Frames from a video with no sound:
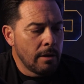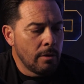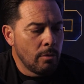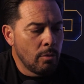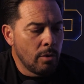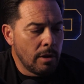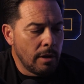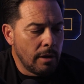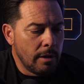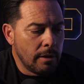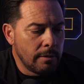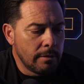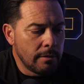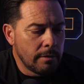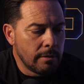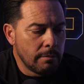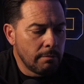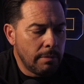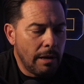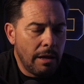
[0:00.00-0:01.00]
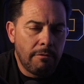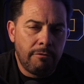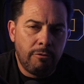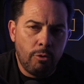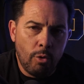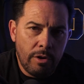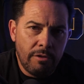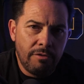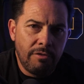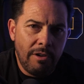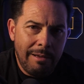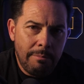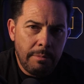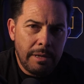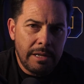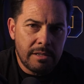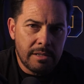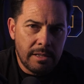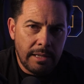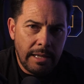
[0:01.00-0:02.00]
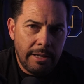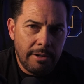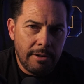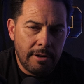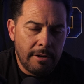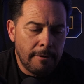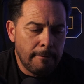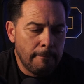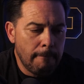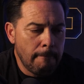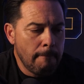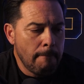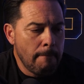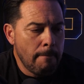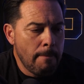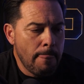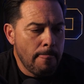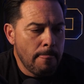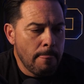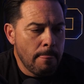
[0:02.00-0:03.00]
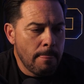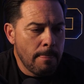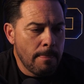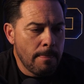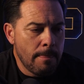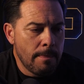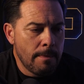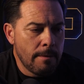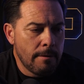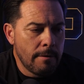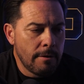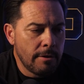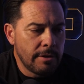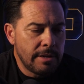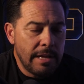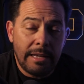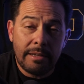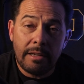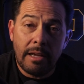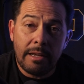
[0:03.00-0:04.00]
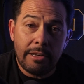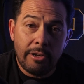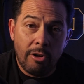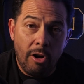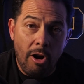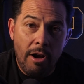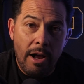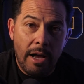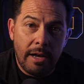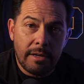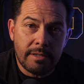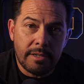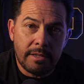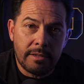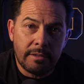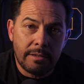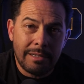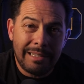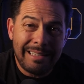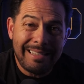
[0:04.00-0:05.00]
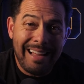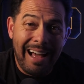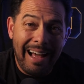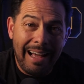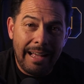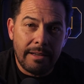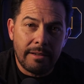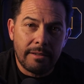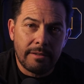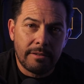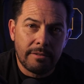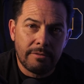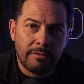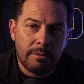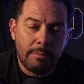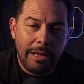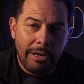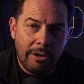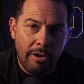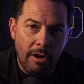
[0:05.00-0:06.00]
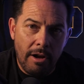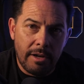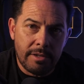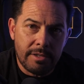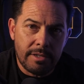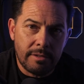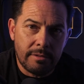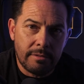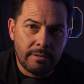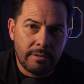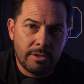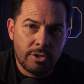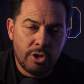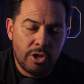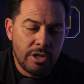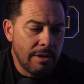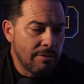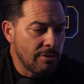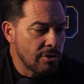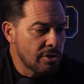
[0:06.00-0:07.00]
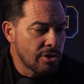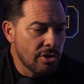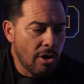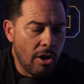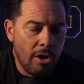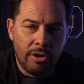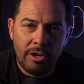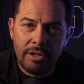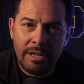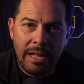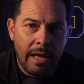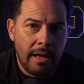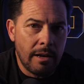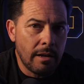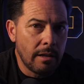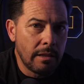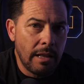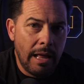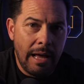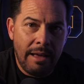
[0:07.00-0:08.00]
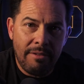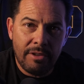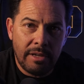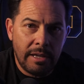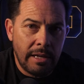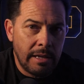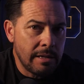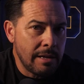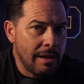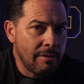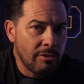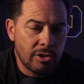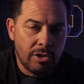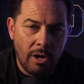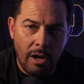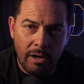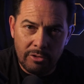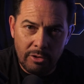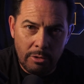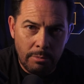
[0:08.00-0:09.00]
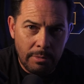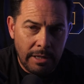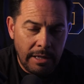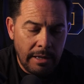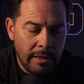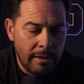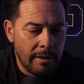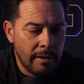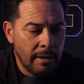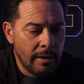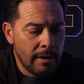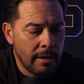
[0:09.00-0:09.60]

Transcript: Well, about 45 minutes later, her dad got in a car accident and died from that car accident. She never saw her dad alive again, never talked to him again.